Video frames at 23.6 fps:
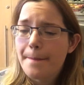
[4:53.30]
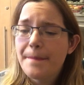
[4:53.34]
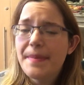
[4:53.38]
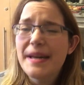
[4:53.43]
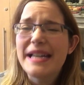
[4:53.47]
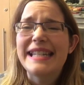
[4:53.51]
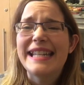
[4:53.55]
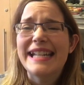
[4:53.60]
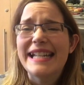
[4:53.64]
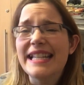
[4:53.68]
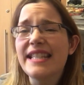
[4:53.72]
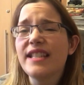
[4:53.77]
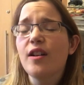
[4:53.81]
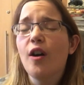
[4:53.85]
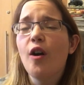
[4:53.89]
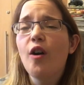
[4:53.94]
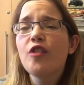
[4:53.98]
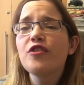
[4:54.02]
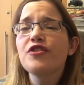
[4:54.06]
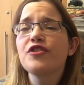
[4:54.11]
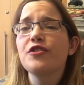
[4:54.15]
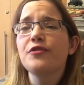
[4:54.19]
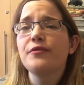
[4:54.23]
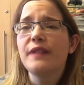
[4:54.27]
But this is
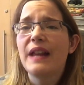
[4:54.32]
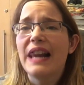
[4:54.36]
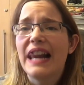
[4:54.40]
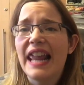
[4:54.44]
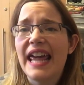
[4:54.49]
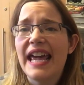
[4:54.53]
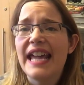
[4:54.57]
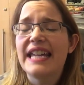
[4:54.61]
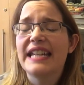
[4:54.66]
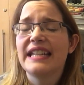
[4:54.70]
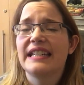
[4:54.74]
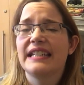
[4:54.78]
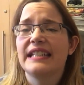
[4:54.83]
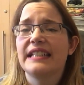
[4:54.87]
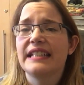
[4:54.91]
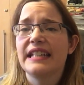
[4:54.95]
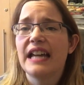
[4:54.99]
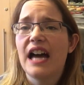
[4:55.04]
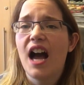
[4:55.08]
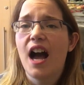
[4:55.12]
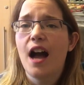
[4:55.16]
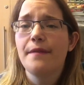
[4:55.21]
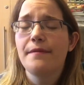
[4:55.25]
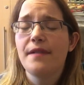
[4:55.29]
also related
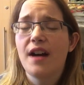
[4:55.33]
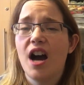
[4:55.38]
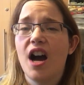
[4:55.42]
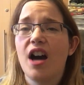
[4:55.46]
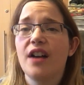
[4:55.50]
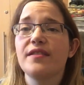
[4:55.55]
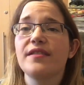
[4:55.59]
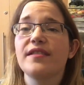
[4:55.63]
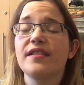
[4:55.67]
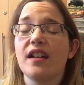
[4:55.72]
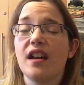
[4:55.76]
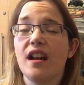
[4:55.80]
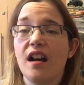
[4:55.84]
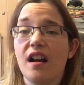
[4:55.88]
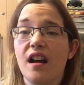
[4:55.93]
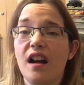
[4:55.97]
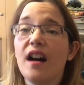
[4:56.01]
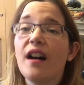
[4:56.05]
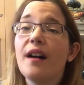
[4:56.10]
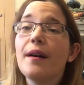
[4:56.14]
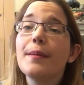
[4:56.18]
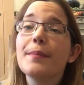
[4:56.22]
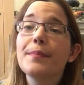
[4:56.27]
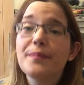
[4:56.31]
about
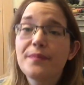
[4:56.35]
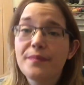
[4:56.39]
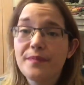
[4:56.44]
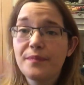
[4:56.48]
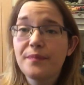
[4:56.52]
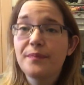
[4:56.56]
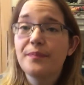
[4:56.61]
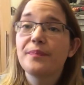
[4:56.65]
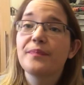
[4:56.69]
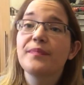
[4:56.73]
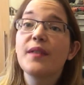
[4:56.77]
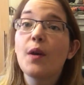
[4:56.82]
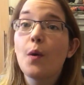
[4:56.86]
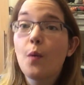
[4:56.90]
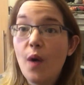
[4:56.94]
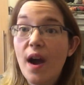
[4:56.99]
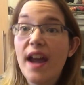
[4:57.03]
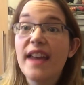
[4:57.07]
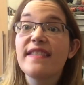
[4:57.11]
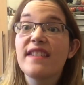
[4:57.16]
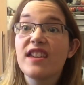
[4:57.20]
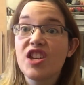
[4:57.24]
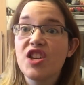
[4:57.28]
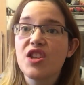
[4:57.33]
the
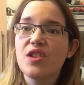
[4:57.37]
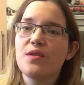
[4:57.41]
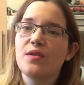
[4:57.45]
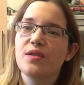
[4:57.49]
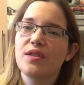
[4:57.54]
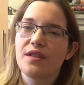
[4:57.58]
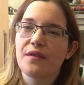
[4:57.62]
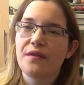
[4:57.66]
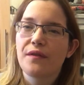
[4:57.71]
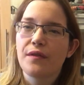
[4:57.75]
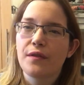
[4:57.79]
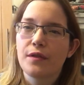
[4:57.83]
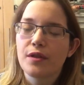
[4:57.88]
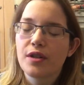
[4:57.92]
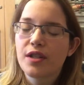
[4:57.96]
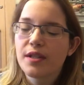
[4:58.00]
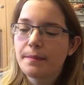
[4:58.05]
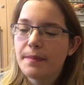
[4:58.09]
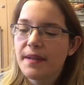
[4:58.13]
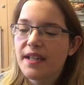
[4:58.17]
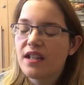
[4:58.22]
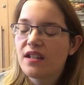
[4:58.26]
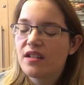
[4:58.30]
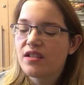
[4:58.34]
way they use the Force.
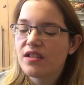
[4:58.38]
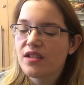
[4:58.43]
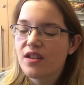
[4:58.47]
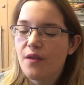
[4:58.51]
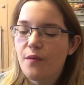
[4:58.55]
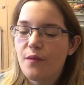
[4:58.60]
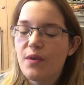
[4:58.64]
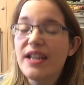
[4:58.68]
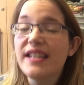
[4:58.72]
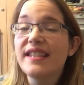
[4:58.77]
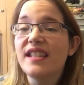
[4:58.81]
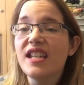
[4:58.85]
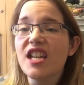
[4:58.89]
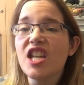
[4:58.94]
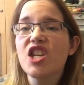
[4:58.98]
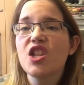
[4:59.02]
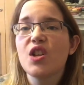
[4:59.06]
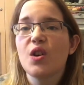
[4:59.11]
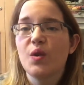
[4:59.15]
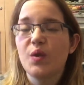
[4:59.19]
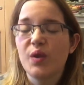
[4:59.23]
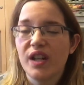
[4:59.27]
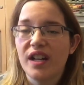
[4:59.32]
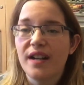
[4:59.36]
Because we
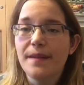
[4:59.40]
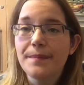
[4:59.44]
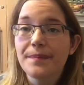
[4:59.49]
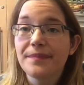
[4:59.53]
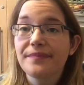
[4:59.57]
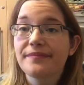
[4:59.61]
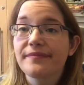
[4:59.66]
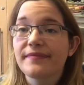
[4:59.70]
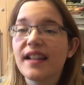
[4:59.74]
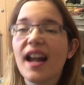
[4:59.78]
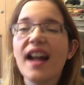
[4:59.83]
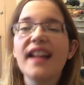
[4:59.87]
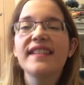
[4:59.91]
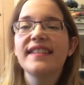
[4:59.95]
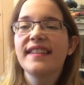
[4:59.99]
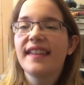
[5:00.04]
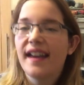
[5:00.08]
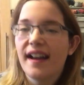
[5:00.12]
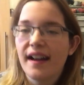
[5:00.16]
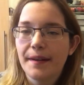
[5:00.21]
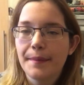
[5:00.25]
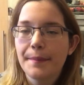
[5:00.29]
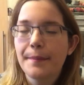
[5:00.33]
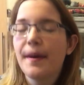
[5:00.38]
see Yoda, and
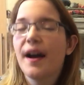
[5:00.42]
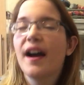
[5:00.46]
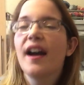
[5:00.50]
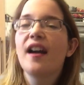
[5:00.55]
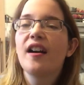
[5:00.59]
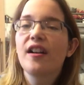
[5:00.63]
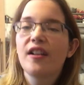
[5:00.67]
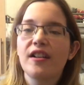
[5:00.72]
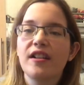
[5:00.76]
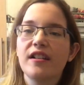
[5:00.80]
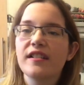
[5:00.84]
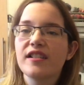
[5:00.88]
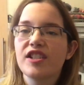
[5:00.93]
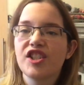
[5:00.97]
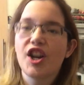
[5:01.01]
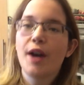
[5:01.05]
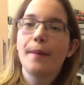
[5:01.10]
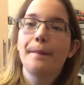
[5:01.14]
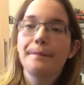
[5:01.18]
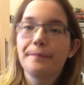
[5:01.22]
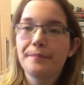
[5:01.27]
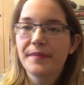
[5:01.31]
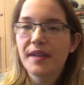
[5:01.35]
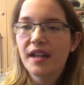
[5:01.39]
yeah, my heart
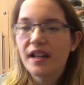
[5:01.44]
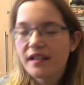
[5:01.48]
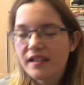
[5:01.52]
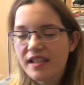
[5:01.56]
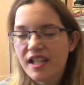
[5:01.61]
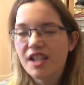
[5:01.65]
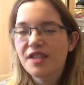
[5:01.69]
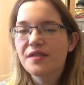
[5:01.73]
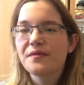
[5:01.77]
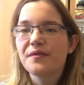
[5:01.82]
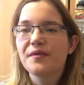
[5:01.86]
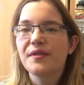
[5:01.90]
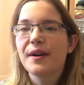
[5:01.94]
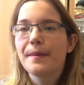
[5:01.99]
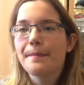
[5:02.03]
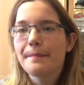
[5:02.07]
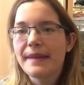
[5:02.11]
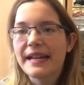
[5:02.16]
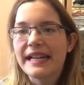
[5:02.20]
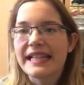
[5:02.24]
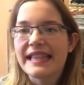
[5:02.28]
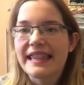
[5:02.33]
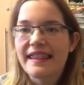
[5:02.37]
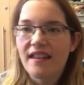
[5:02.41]
jumped just for a
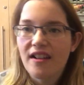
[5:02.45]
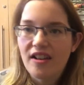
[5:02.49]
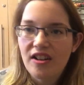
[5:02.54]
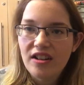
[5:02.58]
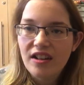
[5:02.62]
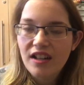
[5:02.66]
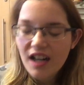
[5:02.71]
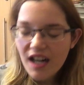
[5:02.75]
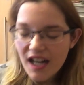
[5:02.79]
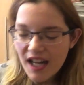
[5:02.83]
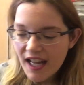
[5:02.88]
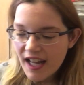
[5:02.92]
minute there.